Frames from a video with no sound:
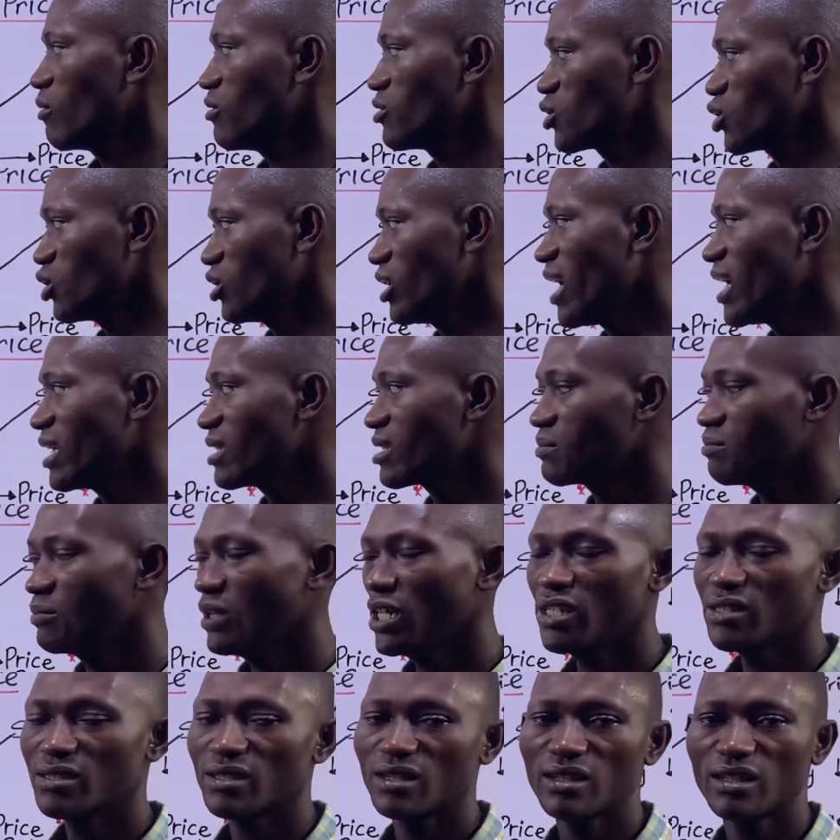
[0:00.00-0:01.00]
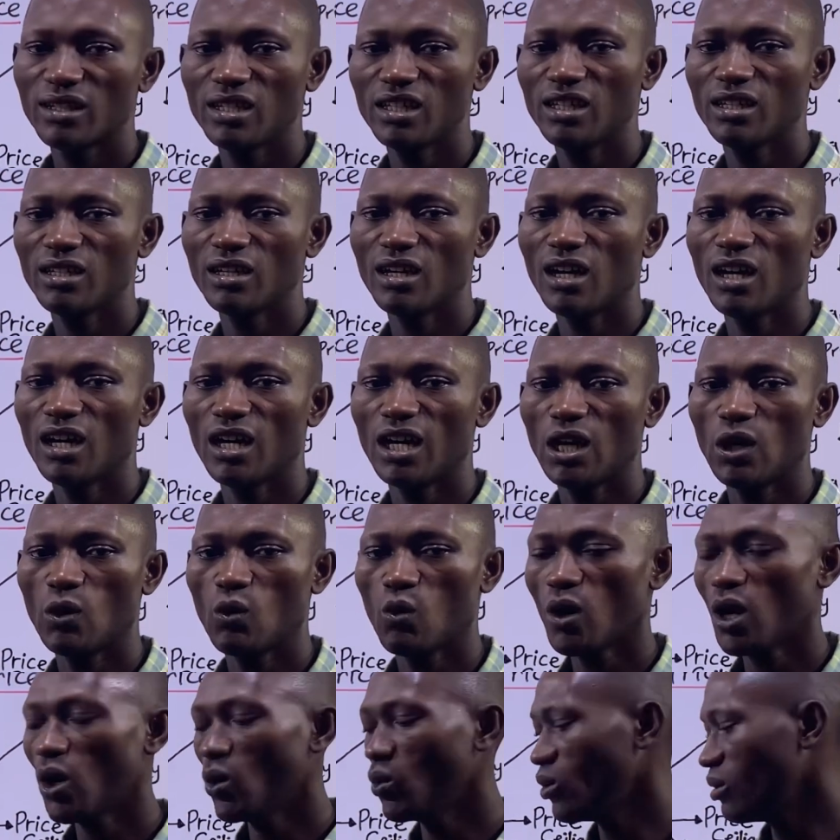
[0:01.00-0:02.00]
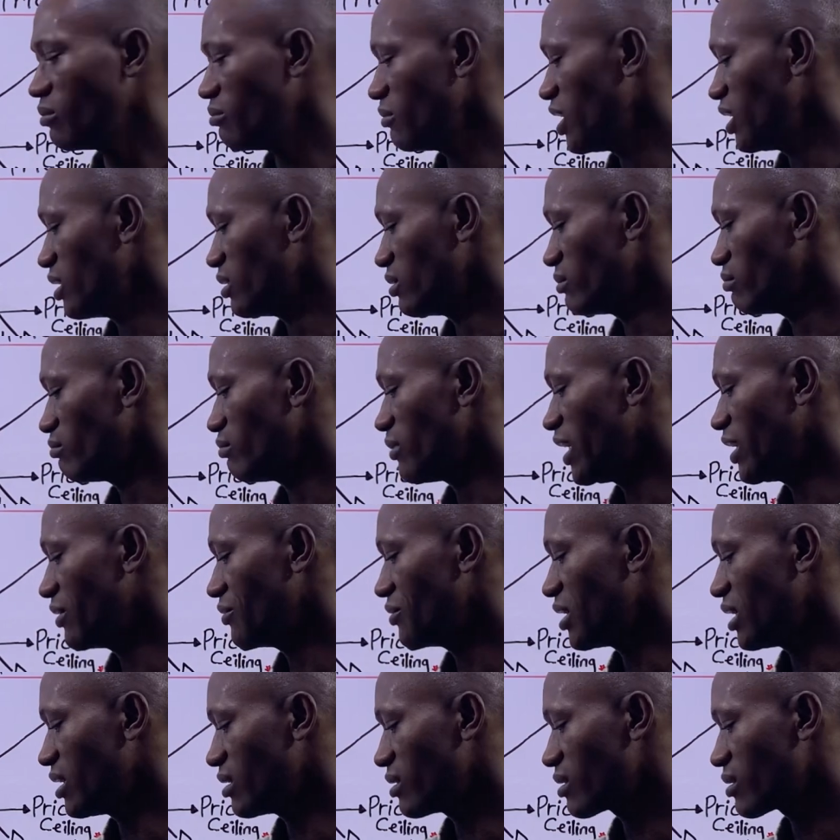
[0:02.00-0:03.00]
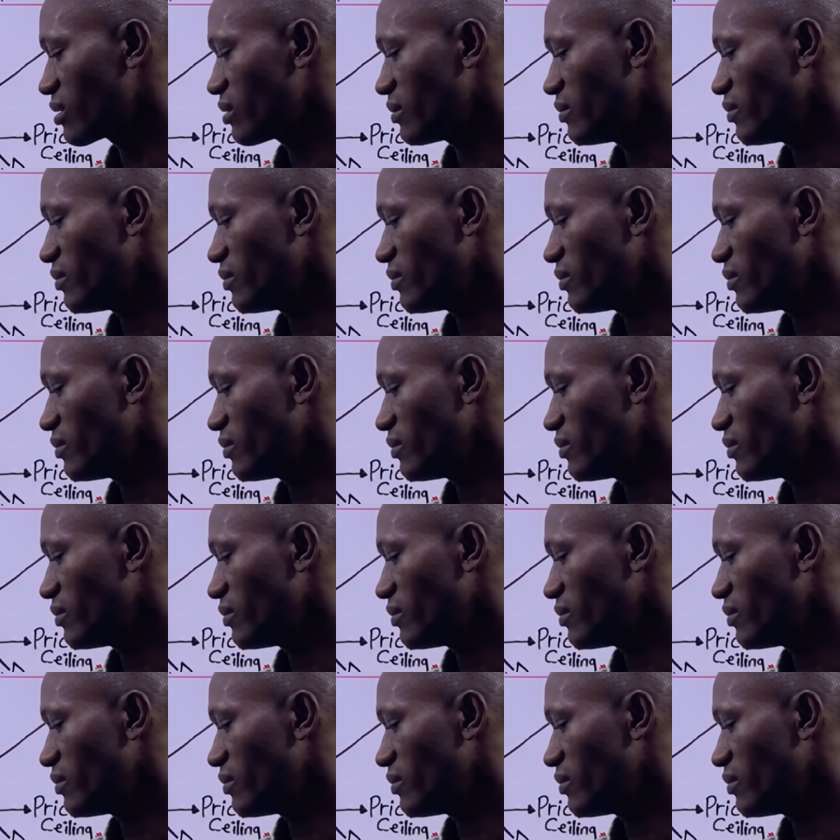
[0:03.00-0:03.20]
So that's basically what we mean by that.